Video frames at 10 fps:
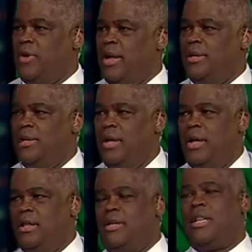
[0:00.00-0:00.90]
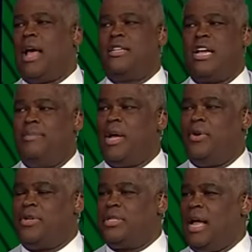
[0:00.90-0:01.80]
it, right? There's a lot of times I
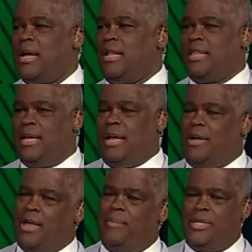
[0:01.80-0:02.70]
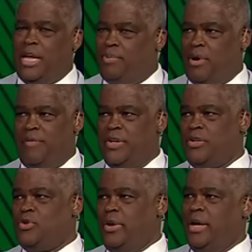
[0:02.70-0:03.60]
own a stock. I think, okay, I'm going to take
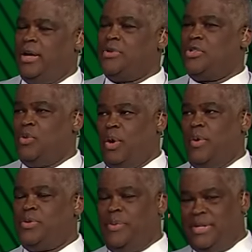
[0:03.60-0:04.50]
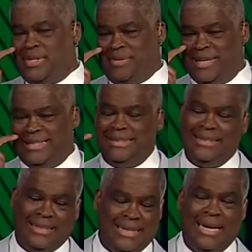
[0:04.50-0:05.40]
profits at 20. It goes to 21, 22. I'm like,
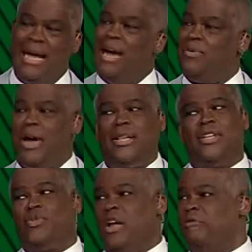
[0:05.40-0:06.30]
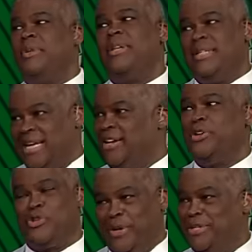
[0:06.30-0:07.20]
I'll ride this wave, but this ain't
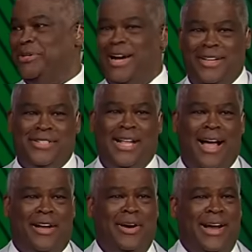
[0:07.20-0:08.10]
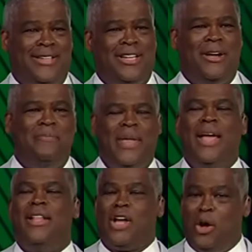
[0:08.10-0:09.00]
no $22 stock, right? So
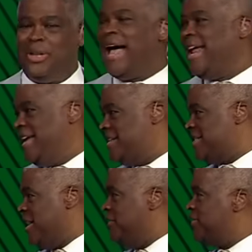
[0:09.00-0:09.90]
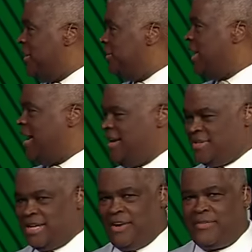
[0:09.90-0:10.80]
don't lie to yourself. Don't lie to
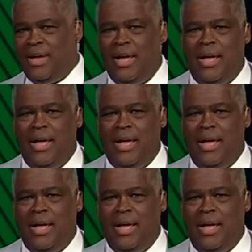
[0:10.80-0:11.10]
yourself.